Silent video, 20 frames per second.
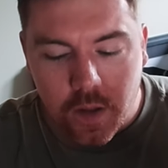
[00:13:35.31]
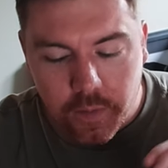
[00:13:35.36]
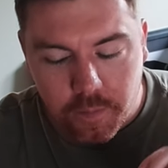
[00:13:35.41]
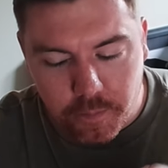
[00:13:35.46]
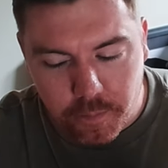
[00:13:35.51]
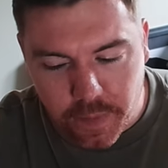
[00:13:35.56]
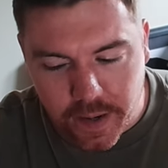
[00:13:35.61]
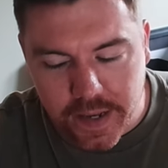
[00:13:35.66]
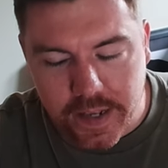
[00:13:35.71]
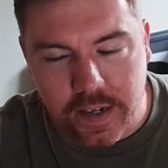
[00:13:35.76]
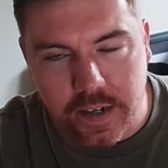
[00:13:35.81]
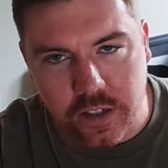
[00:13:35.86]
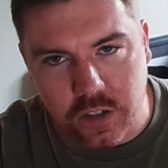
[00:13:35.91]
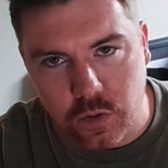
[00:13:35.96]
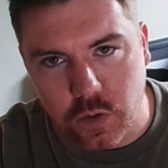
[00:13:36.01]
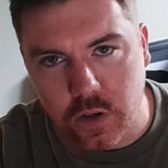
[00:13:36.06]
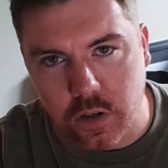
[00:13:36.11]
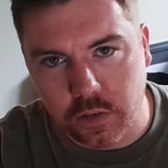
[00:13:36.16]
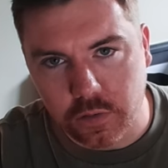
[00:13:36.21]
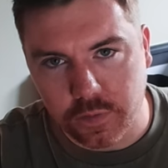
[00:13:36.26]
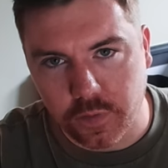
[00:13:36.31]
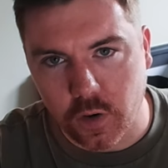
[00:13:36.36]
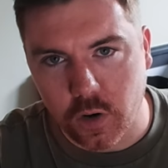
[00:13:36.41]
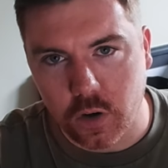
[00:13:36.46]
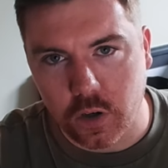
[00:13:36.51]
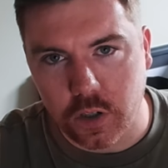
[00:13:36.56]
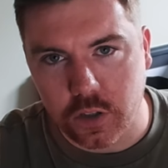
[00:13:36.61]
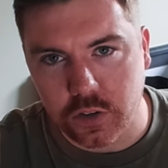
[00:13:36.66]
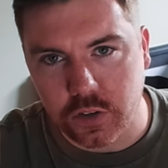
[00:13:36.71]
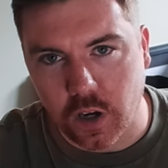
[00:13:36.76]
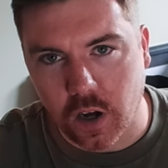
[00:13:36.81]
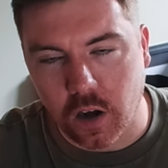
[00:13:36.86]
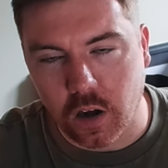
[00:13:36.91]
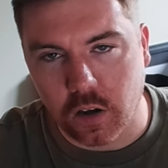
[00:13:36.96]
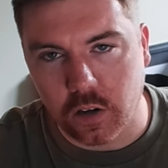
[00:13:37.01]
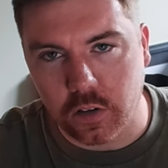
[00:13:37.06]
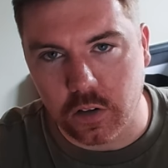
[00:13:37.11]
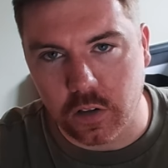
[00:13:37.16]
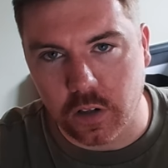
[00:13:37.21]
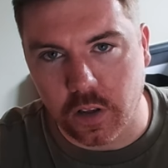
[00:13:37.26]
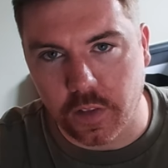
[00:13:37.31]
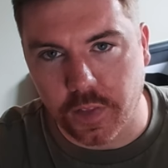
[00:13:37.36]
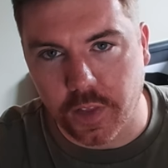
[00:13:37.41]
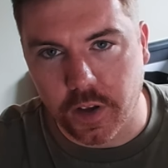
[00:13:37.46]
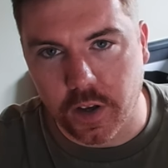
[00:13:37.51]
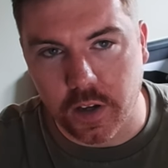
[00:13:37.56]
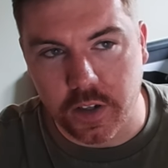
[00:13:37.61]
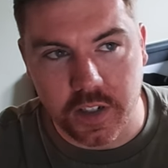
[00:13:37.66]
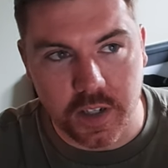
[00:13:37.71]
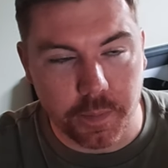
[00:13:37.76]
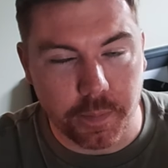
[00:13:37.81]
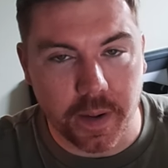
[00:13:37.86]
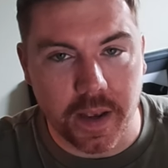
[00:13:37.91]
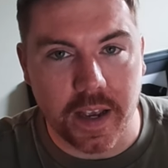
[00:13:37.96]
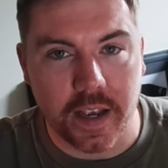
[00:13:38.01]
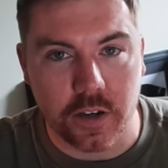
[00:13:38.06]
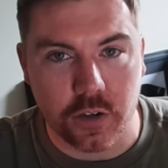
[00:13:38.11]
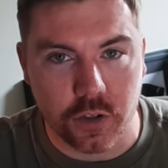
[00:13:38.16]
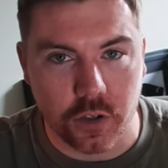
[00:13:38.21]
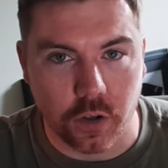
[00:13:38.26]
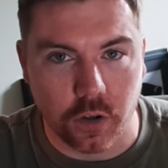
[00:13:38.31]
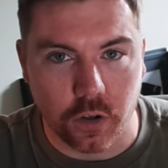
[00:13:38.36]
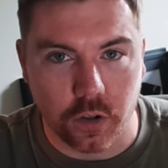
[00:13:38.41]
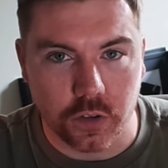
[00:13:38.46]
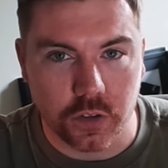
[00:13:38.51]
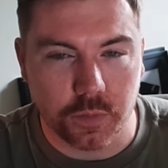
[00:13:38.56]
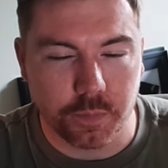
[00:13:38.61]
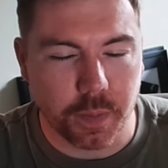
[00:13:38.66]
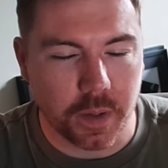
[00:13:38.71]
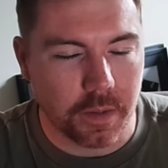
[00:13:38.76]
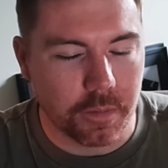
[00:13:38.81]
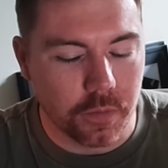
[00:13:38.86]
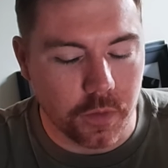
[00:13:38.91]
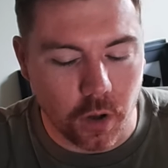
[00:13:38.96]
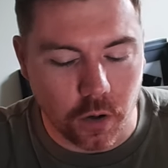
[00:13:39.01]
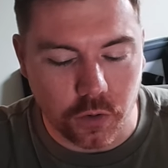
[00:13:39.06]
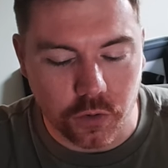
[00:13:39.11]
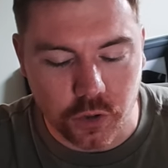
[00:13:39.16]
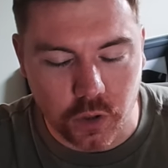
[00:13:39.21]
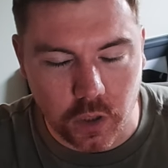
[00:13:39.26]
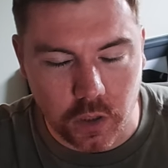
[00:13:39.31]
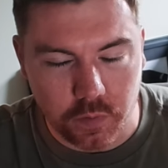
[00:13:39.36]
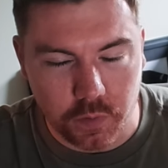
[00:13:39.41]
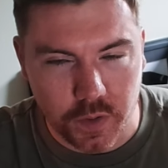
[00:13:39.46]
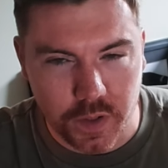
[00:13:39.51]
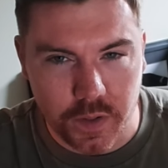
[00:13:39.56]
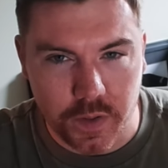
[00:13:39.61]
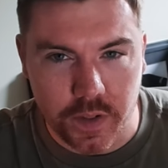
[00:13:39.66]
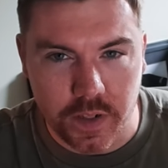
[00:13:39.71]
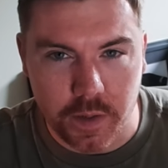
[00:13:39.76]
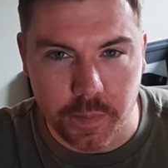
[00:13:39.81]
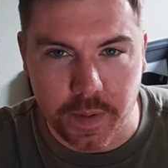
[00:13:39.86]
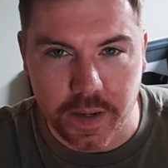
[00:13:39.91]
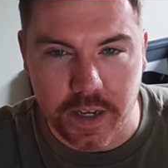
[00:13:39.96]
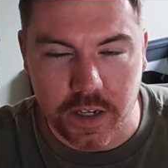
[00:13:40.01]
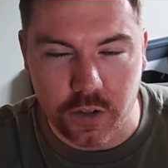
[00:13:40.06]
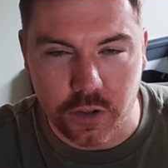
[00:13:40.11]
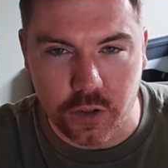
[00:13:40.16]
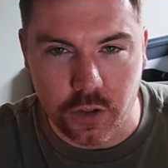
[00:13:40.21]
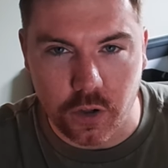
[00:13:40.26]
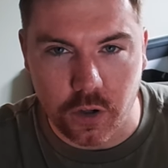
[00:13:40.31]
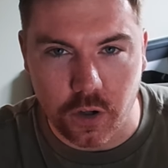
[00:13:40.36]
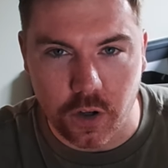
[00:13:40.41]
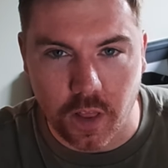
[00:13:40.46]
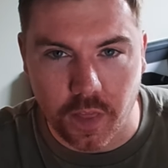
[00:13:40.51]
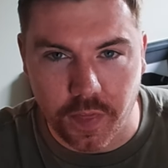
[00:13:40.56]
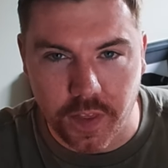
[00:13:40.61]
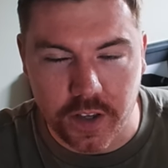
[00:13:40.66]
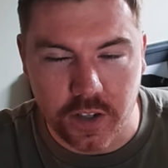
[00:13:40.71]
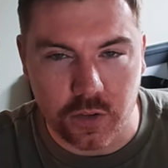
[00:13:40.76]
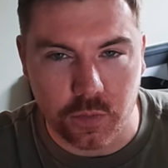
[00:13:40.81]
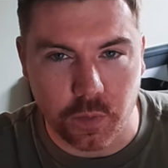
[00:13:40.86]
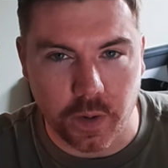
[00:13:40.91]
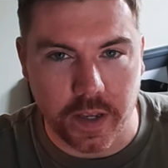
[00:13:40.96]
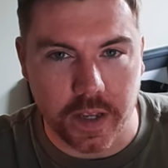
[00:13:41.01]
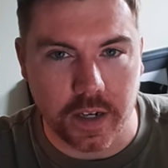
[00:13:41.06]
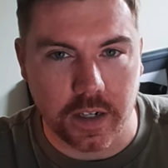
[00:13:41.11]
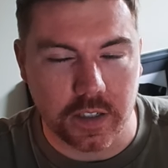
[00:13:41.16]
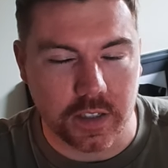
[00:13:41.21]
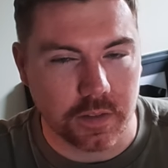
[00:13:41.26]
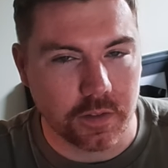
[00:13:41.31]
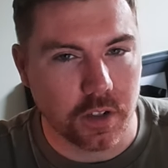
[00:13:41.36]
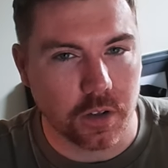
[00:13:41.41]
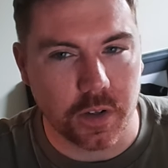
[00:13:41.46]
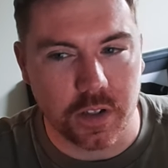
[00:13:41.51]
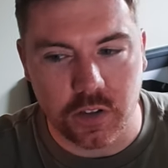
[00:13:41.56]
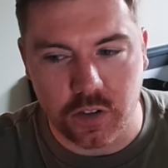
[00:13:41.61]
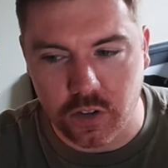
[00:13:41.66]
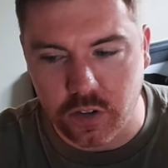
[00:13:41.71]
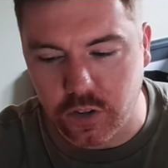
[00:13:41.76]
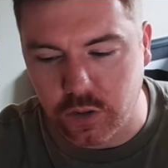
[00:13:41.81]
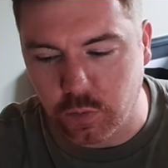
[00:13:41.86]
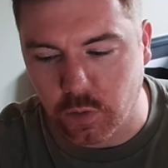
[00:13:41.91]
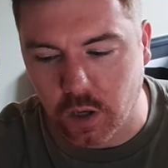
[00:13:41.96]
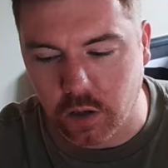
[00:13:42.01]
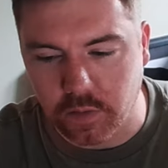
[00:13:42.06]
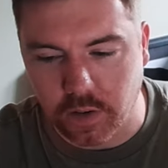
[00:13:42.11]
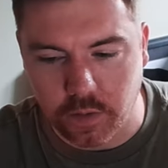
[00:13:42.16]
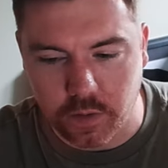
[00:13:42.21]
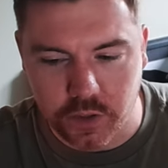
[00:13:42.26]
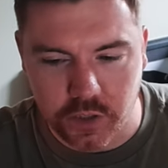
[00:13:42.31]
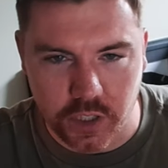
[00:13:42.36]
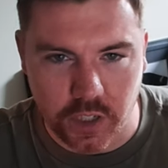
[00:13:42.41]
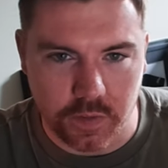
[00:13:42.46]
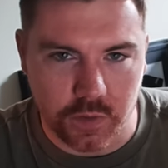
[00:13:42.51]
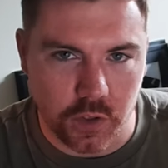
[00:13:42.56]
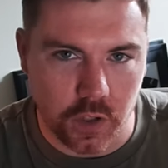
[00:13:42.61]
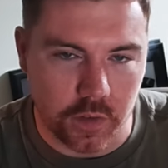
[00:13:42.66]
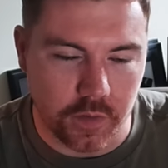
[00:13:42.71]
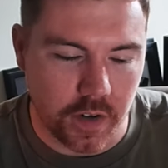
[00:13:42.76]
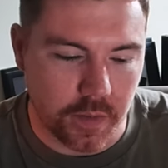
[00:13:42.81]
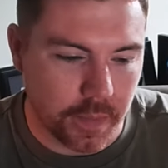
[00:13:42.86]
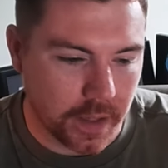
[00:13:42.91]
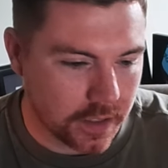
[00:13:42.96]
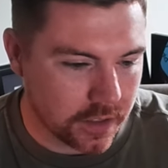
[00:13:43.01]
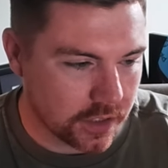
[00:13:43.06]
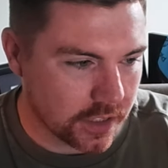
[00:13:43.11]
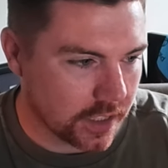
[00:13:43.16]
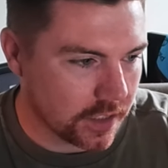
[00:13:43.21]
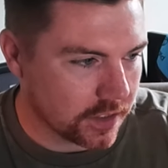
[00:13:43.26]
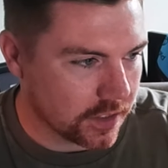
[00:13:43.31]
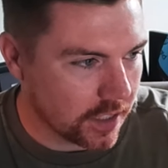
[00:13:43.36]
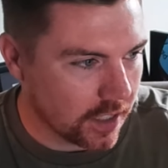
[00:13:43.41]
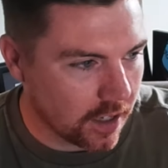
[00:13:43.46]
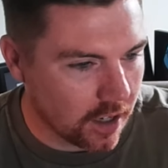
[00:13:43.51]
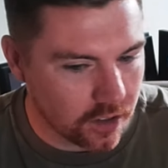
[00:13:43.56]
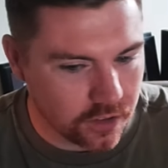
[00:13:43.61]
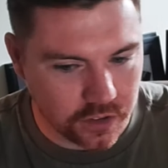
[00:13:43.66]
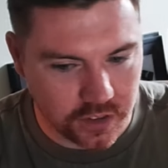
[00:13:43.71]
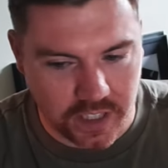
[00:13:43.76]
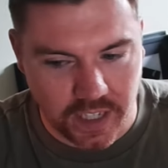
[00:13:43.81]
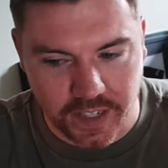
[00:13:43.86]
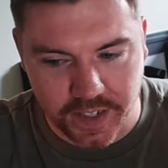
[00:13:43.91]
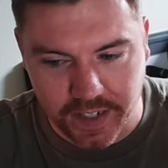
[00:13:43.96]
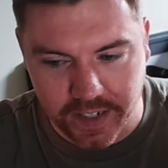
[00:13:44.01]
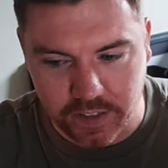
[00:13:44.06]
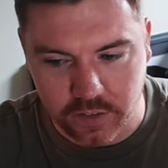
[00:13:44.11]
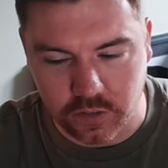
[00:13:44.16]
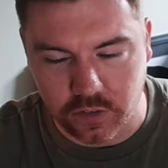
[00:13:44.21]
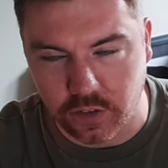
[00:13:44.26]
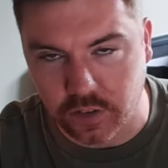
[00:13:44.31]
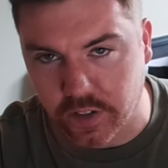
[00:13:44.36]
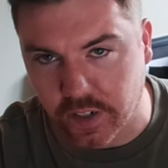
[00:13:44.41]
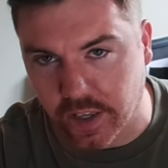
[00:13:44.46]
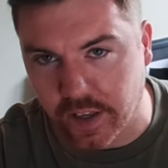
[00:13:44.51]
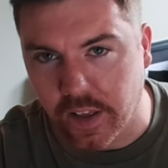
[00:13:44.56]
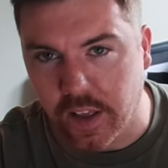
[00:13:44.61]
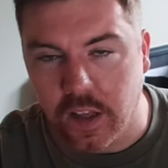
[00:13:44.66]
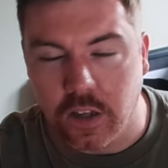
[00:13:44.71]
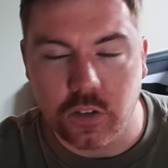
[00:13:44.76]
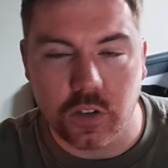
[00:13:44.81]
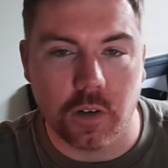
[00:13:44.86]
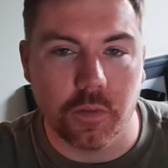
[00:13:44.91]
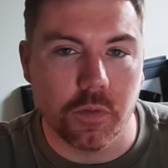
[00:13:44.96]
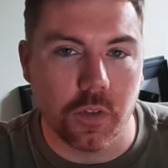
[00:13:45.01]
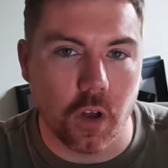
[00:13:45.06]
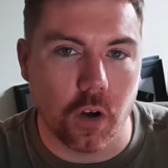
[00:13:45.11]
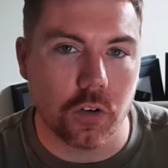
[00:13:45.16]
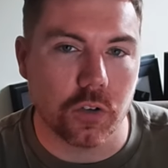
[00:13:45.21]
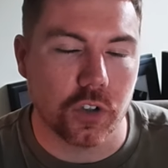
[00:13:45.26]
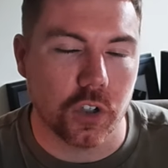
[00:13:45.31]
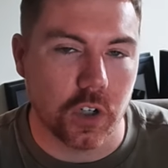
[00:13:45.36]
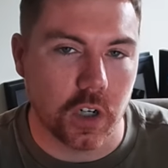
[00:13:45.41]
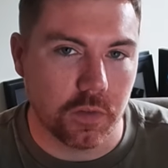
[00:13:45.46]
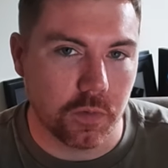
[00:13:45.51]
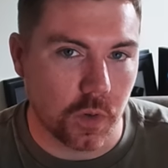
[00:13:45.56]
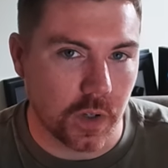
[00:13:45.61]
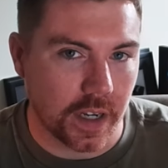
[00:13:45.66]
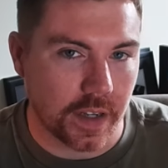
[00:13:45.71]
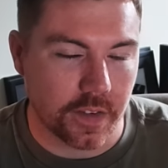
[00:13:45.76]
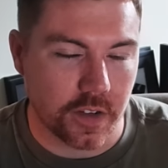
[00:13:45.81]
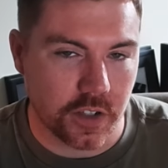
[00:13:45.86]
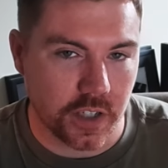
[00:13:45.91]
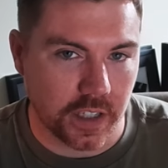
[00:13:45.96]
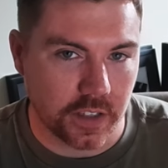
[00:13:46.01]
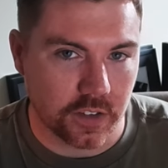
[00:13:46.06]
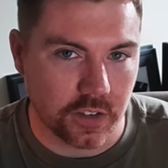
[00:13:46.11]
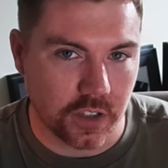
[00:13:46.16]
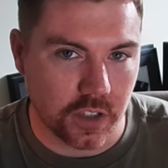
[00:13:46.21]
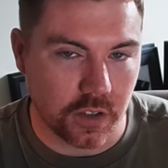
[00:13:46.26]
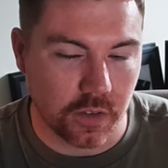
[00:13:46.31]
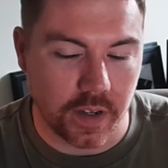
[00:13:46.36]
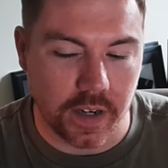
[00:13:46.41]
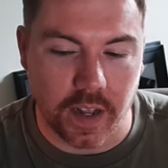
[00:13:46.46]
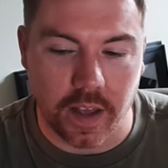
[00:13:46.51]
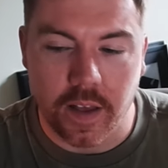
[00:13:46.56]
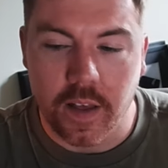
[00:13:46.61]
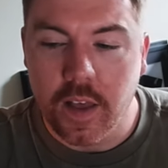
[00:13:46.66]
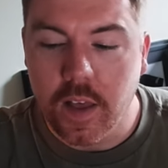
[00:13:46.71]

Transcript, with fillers: Mainly so I can focus on the debate shows, but I'm not sure if we're doing a debate show this week because I'm doing two 12-hour shifts over in Manchester on Saturday and Sunday, so I'm not sure if we'll get the chance to do any.